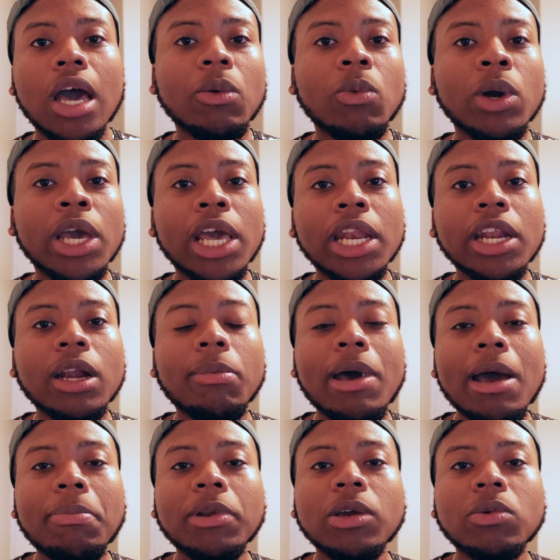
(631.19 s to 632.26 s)
What ended up
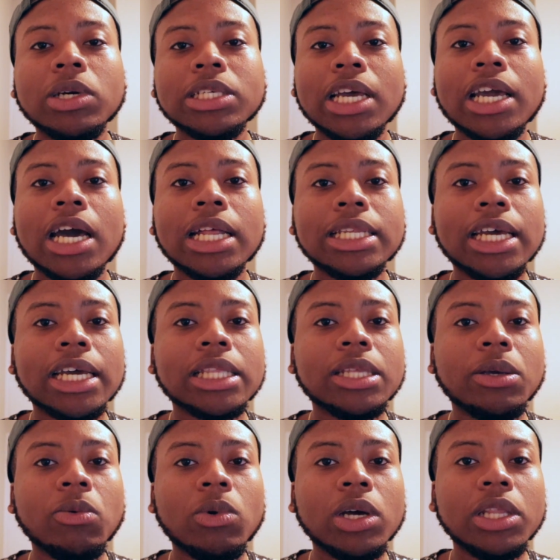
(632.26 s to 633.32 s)
happening was I
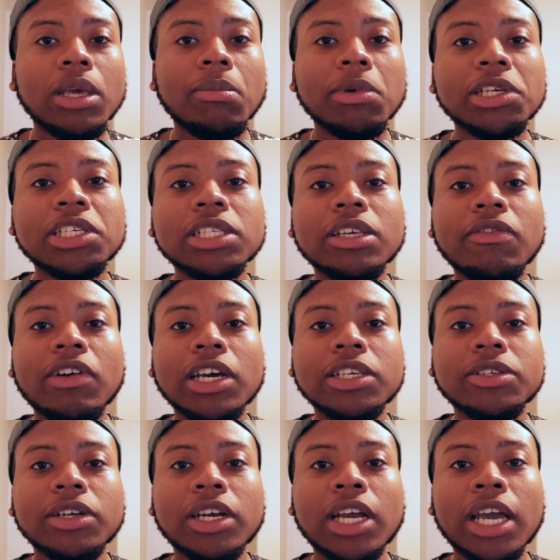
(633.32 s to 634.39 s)
contacted one of the admissions
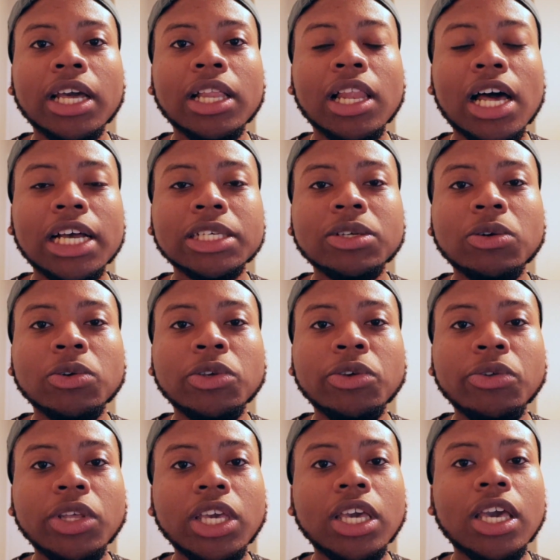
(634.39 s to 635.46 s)
advisor at Glasgow
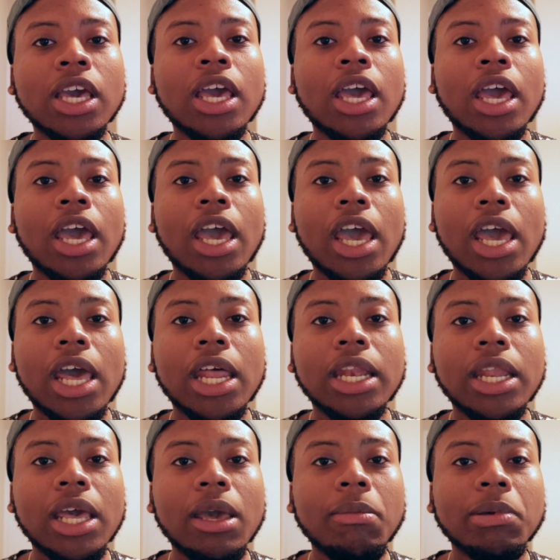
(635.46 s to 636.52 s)
Uni,
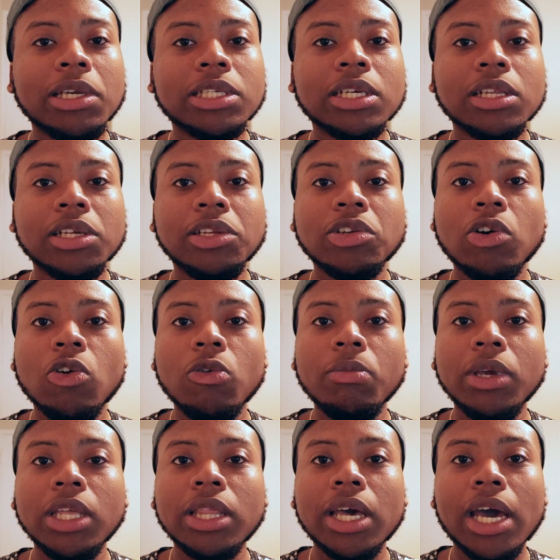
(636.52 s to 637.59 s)
and they basically told
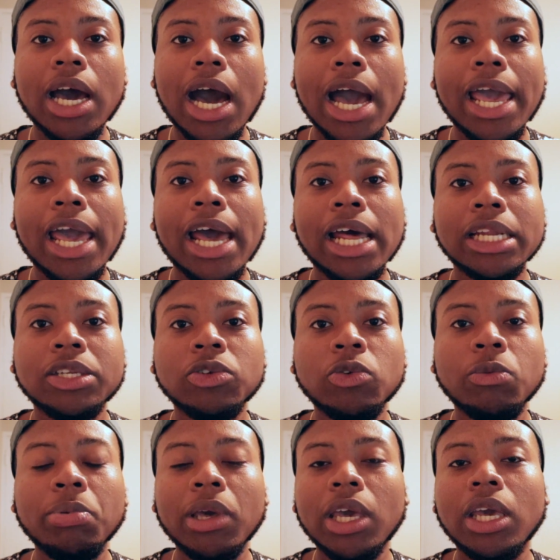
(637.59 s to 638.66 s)
me that I had
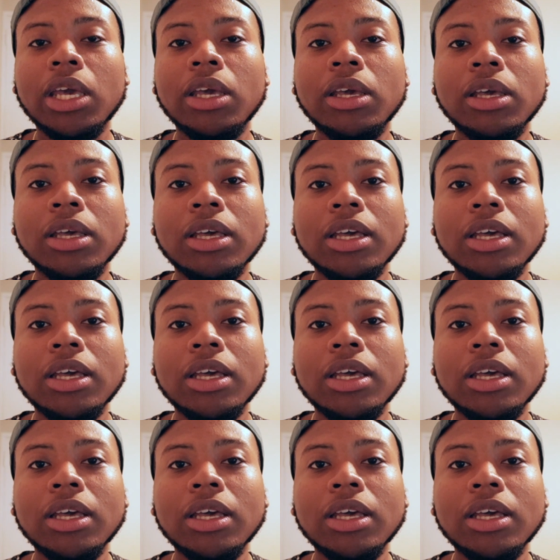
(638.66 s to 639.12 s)
to pay